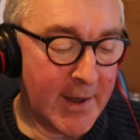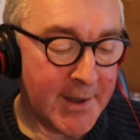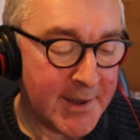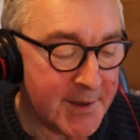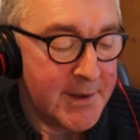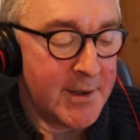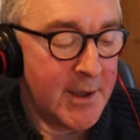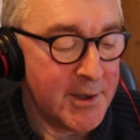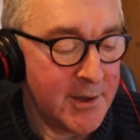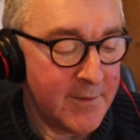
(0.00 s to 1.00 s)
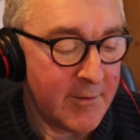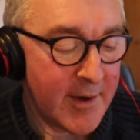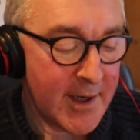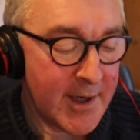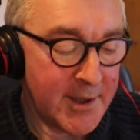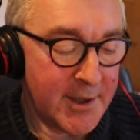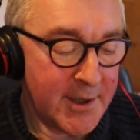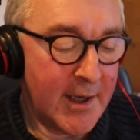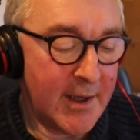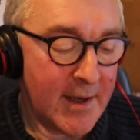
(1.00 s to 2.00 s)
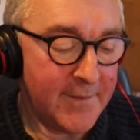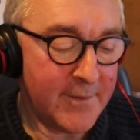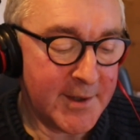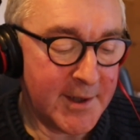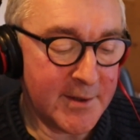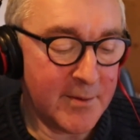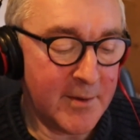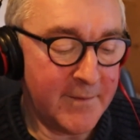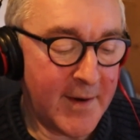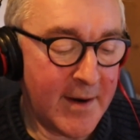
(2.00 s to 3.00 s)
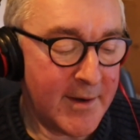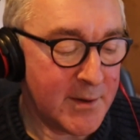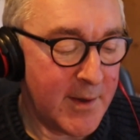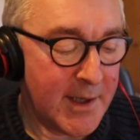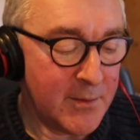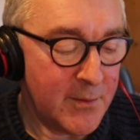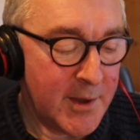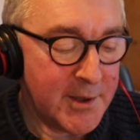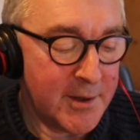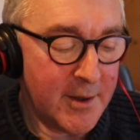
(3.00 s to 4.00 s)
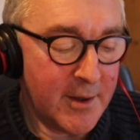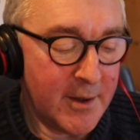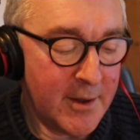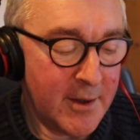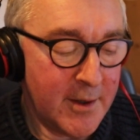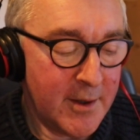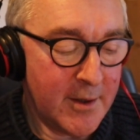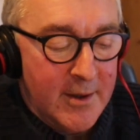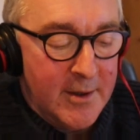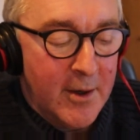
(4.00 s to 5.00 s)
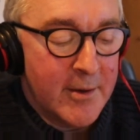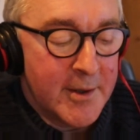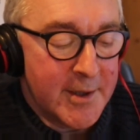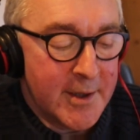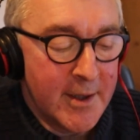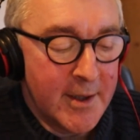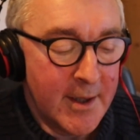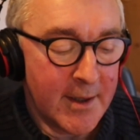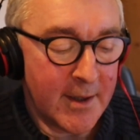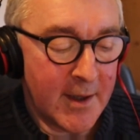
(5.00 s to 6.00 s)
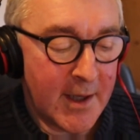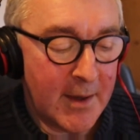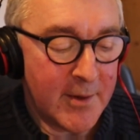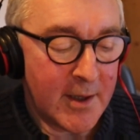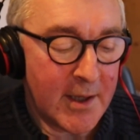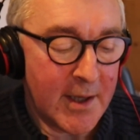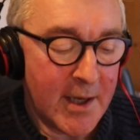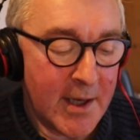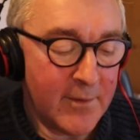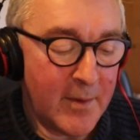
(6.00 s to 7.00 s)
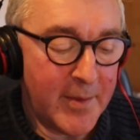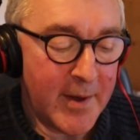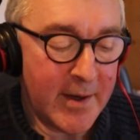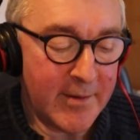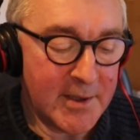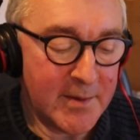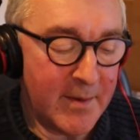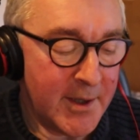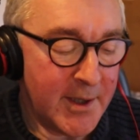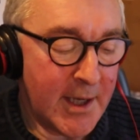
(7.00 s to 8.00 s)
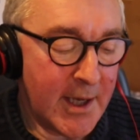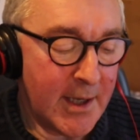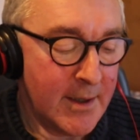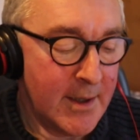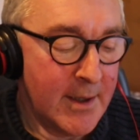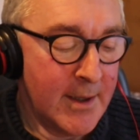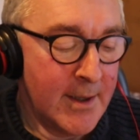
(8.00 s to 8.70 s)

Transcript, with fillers: In his discussion of grandeur, he therefore deals with the various ways in which an, or- an, an orator can keep the clear from appearing to be mundane.